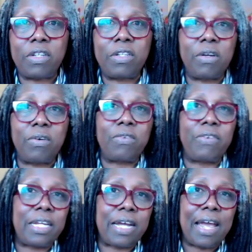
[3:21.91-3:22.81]
the
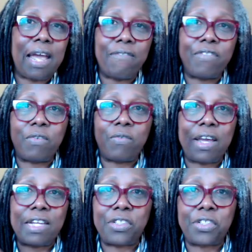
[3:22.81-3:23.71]
notary to have you
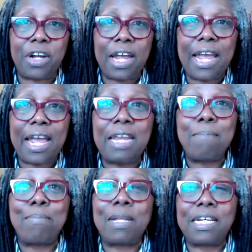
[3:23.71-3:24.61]
raise your hand
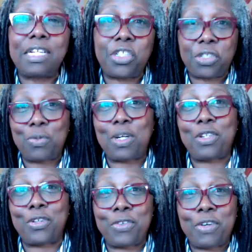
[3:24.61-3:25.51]
and place you
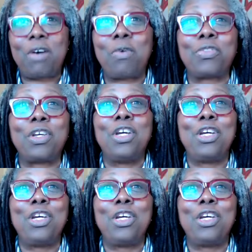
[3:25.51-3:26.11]
under oath,